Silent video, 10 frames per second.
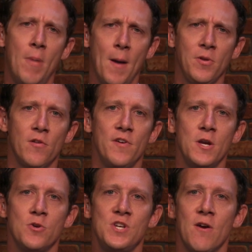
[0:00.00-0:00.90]
Popular
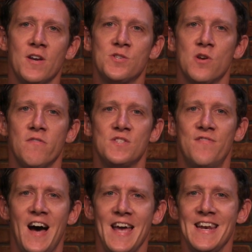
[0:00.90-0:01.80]
video sharing service
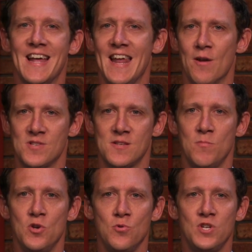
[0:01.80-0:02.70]
Vine announced
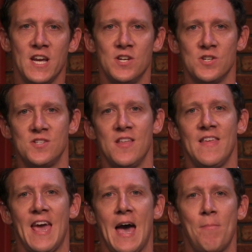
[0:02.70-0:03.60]
some new changes to
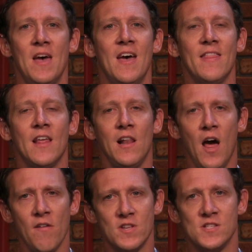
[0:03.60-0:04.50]
the app that a lot of